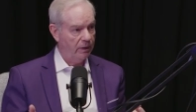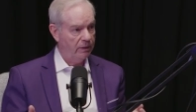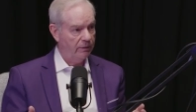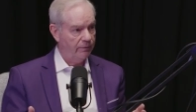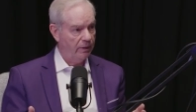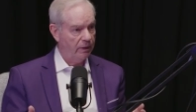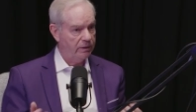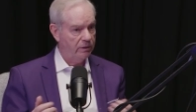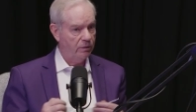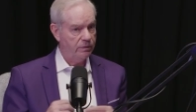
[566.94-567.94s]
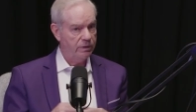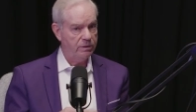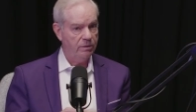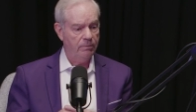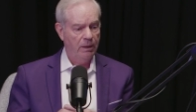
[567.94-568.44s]
the FedEx
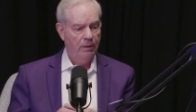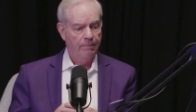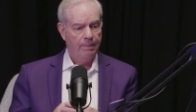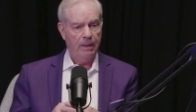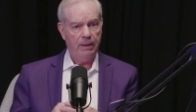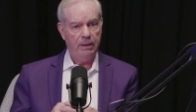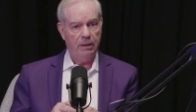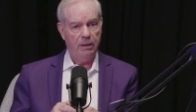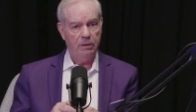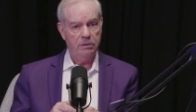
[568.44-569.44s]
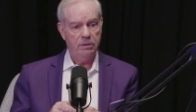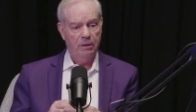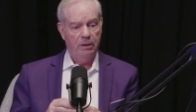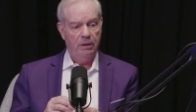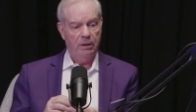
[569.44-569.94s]
ecosystem, and
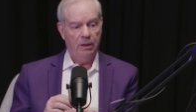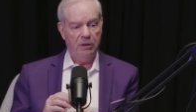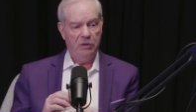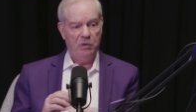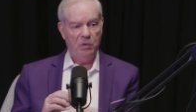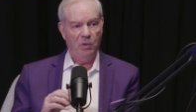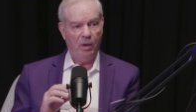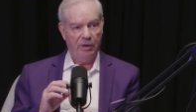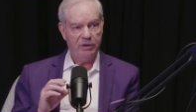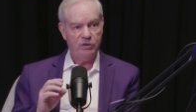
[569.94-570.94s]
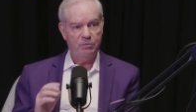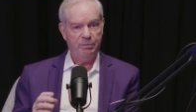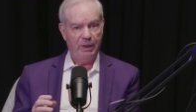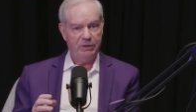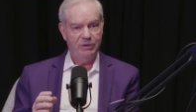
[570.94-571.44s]
you are
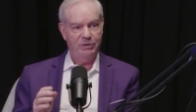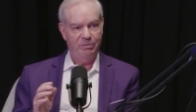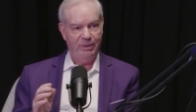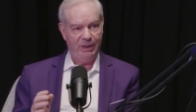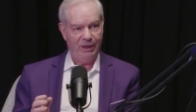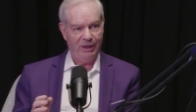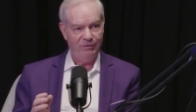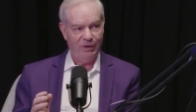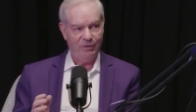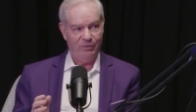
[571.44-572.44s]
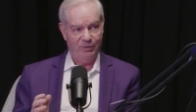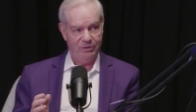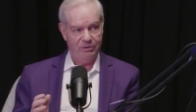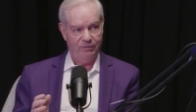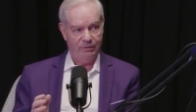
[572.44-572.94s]
expected to behave like a
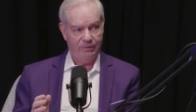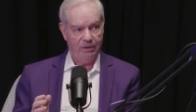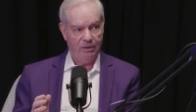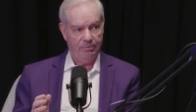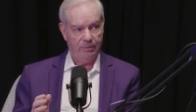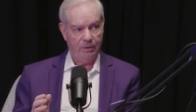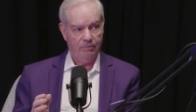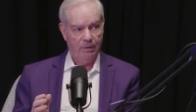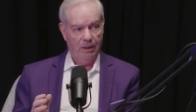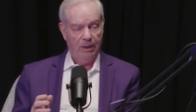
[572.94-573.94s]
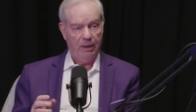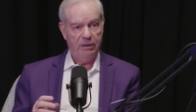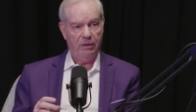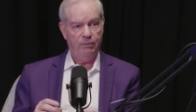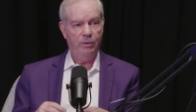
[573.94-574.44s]
Fortune 50 company. And
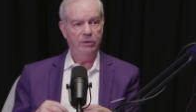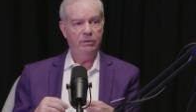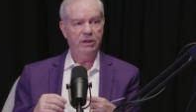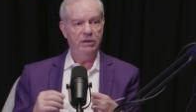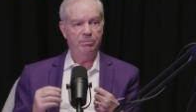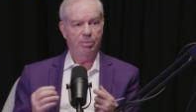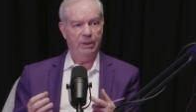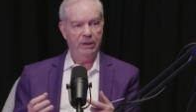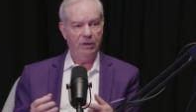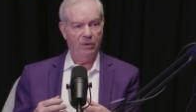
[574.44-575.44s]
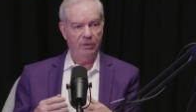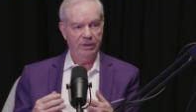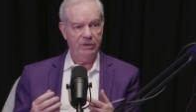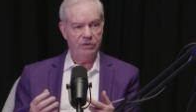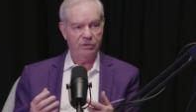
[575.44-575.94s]
therefore, you need to bring all
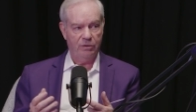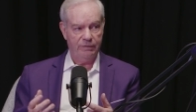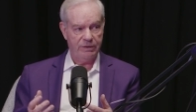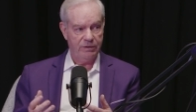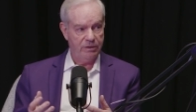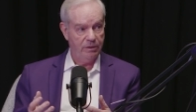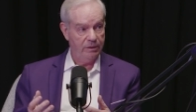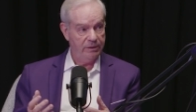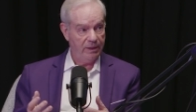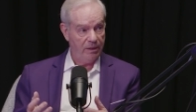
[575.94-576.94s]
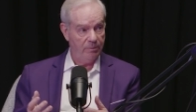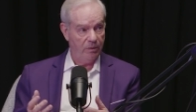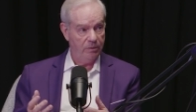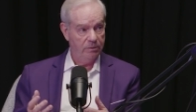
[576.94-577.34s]
these services to the table